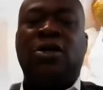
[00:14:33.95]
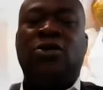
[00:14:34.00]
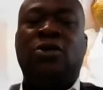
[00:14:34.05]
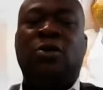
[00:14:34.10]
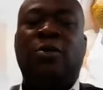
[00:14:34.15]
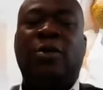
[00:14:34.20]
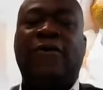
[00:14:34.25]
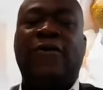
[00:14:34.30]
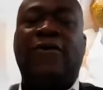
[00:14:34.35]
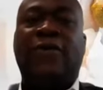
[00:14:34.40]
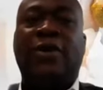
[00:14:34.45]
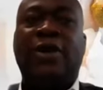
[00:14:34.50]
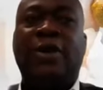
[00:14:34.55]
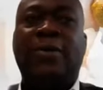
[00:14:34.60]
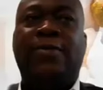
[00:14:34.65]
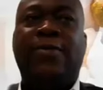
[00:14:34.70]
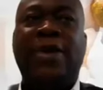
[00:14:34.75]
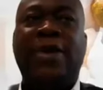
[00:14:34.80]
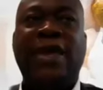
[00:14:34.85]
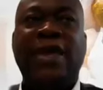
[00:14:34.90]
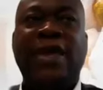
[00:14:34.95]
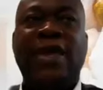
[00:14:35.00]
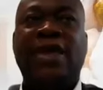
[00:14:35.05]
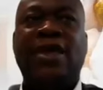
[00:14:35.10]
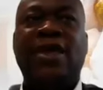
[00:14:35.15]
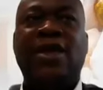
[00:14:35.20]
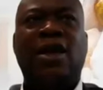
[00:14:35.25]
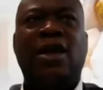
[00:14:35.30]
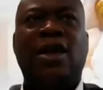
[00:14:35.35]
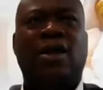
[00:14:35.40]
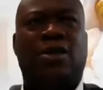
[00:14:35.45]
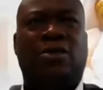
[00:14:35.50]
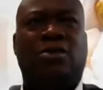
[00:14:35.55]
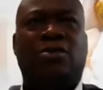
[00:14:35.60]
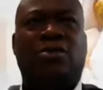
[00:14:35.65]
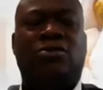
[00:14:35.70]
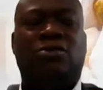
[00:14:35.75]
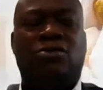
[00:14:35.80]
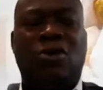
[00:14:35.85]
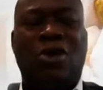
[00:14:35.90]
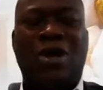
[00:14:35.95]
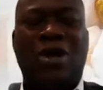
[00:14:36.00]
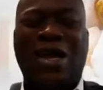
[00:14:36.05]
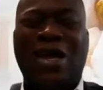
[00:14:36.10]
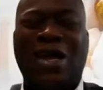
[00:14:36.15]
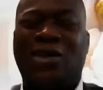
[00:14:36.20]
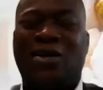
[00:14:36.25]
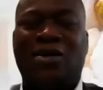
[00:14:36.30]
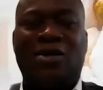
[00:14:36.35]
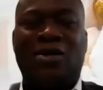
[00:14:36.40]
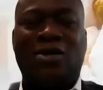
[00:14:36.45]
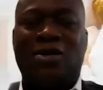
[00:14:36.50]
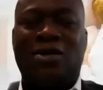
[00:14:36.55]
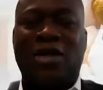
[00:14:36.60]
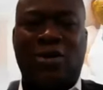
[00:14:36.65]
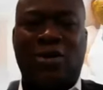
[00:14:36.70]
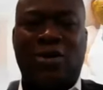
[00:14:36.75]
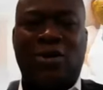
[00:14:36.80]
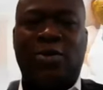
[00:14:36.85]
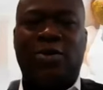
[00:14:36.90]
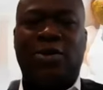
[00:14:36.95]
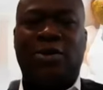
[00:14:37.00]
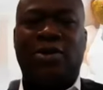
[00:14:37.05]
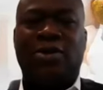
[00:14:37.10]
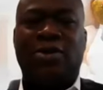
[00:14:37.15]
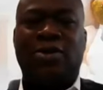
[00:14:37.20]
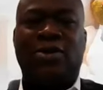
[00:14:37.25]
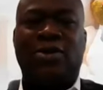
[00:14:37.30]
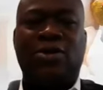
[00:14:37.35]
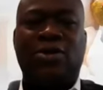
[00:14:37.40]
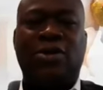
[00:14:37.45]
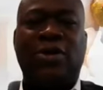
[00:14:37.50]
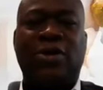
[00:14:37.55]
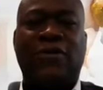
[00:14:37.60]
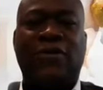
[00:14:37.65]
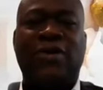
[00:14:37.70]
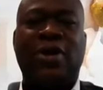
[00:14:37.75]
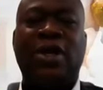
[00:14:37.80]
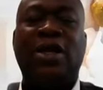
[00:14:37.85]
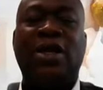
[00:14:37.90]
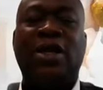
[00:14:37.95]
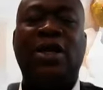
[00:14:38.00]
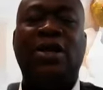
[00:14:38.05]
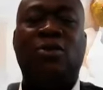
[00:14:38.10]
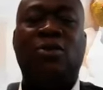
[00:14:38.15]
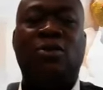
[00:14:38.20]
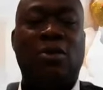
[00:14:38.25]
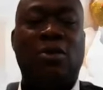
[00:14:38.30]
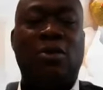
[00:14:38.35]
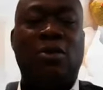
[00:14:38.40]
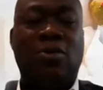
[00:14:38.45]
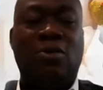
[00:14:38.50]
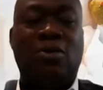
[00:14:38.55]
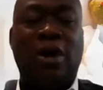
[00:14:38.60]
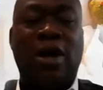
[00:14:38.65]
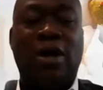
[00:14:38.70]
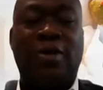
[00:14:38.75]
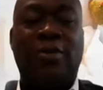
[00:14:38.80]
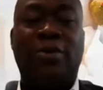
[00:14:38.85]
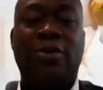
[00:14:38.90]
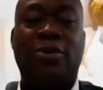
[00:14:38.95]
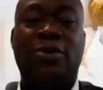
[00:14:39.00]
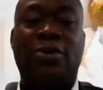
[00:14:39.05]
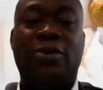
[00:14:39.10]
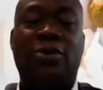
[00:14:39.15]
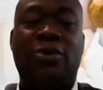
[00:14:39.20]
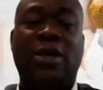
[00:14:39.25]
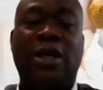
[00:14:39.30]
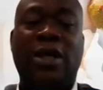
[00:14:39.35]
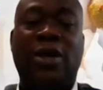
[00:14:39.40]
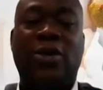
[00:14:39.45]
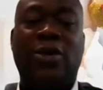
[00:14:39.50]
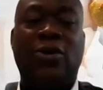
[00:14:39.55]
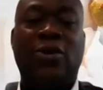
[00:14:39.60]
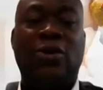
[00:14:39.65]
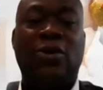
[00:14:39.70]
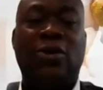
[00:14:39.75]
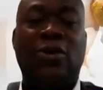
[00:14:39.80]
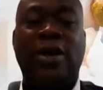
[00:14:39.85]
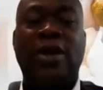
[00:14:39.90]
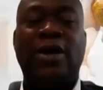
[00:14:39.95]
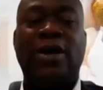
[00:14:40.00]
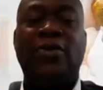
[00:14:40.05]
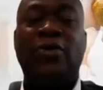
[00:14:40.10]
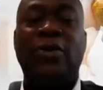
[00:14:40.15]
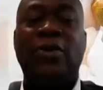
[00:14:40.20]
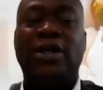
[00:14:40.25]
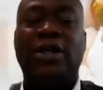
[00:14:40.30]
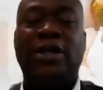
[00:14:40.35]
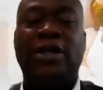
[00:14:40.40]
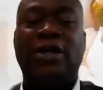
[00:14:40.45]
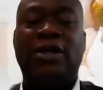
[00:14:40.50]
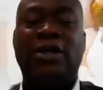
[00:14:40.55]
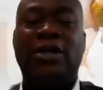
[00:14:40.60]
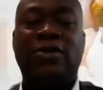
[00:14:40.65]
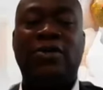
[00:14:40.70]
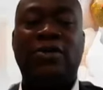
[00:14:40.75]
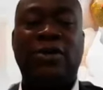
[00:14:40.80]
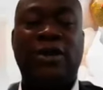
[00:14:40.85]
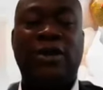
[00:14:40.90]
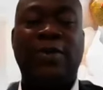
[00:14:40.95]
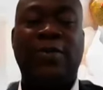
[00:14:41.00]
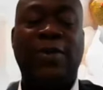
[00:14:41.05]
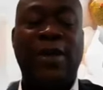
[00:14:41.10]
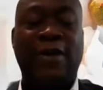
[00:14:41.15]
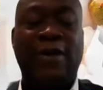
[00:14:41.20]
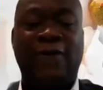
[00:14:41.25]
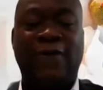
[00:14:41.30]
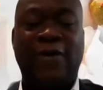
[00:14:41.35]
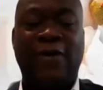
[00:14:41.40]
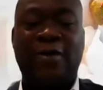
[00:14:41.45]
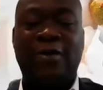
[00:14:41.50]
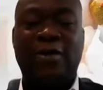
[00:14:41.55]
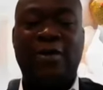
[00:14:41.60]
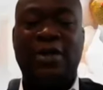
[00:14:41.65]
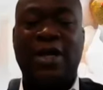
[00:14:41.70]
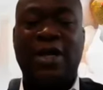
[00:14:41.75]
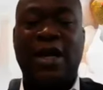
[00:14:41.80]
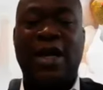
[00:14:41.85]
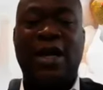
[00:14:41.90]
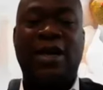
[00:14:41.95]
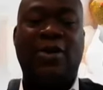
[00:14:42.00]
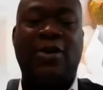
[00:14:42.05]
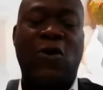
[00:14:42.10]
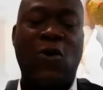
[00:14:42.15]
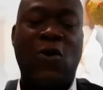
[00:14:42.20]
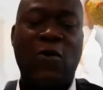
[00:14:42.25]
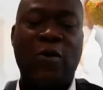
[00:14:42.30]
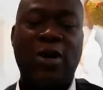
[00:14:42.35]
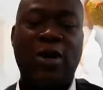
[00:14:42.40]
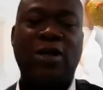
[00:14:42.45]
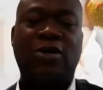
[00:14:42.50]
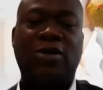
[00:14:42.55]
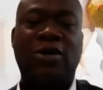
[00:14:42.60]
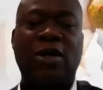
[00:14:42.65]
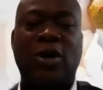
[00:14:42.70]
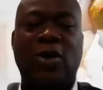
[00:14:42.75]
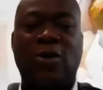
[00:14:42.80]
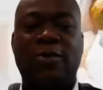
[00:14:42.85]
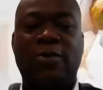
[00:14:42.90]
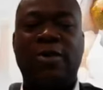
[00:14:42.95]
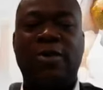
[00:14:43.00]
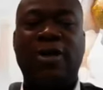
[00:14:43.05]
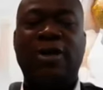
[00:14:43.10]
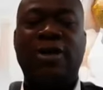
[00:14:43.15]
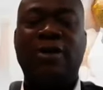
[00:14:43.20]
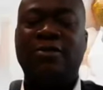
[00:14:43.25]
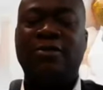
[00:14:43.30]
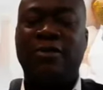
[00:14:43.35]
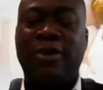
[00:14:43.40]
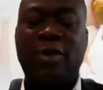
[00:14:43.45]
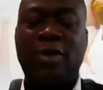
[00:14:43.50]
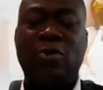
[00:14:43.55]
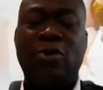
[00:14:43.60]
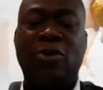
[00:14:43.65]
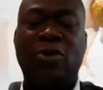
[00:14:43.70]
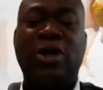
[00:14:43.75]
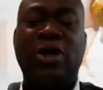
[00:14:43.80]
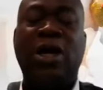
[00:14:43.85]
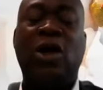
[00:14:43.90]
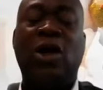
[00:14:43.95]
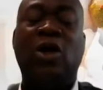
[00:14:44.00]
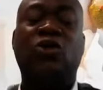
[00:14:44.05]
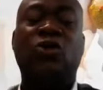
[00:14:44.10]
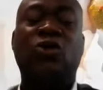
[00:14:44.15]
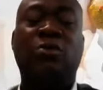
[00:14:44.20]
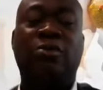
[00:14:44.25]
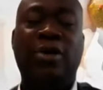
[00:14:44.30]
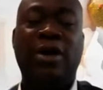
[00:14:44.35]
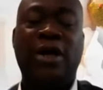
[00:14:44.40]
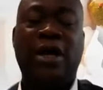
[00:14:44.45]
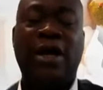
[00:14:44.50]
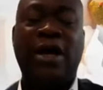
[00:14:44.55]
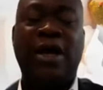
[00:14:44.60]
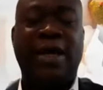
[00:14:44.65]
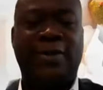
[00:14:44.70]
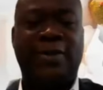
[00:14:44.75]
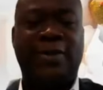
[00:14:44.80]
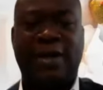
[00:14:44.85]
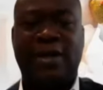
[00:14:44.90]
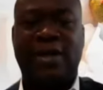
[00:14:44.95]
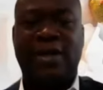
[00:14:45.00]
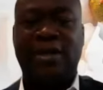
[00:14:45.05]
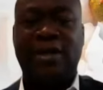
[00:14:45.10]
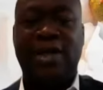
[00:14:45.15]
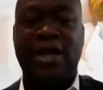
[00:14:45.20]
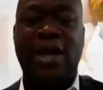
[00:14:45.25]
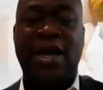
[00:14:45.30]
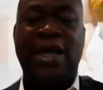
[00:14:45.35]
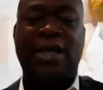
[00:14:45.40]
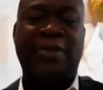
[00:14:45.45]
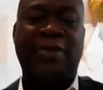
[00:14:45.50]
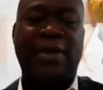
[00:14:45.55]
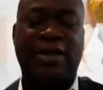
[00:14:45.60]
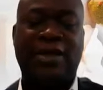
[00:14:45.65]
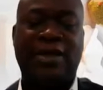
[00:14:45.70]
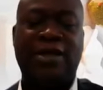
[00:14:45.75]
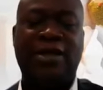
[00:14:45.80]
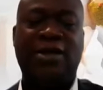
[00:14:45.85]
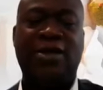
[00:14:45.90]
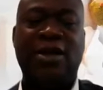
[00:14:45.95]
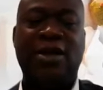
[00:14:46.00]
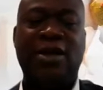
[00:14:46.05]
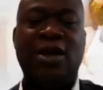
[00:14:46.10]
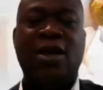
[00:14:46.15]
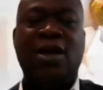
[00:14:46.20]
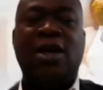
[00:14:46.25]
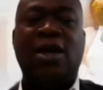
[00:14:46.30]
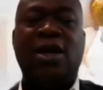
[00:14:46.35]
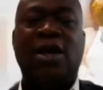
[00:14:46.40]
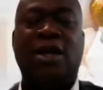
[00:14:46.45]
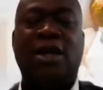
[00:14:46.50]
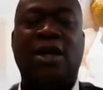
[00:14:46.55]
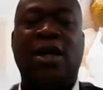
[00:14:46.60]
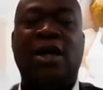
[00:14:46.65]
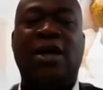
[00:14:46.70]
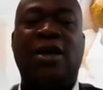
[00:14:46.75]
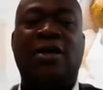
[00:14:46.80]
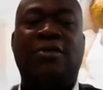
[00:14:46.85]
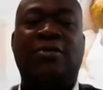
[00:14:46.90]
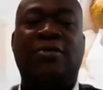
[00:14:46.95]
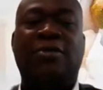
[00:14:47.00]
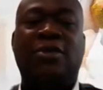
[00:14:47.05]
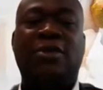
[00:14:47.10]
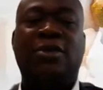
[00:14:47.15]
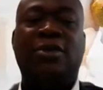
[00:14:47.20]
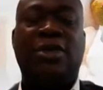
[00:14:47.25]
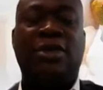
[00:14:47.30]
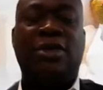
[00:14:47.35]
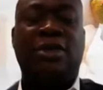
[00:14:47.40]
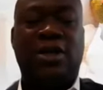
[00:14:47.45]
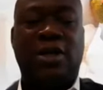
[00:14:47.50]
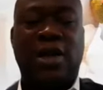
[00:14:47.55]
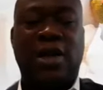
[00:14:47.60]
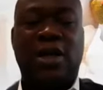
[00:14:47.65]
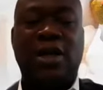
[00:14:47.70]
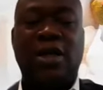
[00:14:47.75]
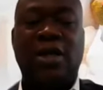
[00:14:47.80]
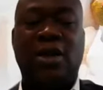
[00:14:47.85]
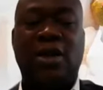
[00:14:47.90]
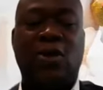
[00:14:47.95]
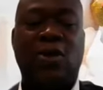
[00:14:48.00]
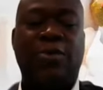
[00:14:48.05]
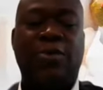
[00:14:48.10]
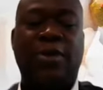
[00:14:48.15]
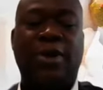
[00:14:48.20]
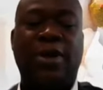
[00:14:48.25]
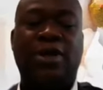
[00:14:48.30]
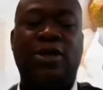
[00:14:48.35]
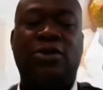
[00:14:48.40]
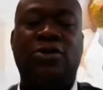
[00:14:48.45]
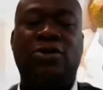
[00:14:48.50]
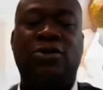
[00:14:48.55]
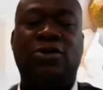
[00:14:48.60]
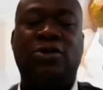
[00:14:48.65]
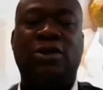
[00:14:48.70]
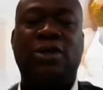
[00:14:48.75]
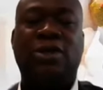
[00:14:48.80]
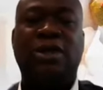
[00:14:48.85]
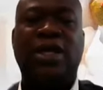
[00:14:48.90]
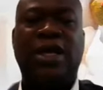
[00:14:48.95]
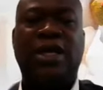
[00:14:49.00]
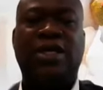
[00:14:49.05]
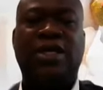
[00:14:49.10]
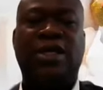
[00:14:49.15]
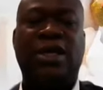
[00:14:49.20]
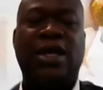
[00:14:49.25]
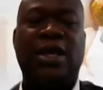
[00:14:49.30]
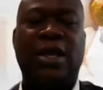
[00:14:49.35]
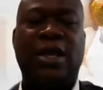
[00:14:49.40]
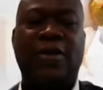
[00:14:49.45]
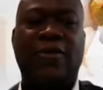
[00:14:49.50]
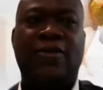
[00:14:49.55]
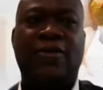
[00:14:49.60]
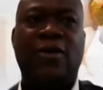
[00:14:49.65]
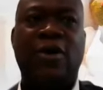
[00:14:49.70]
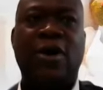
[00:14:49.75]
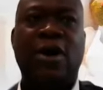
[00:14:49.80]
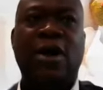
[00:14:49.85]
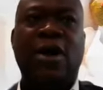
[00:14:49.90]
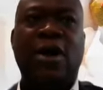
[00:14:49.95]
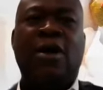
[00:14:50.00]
So, but for the PE, more like startups. So definitely will help you to link you up with the PE firms that can come into the company, bring money, also bring their expertise in taking the companies to the next level.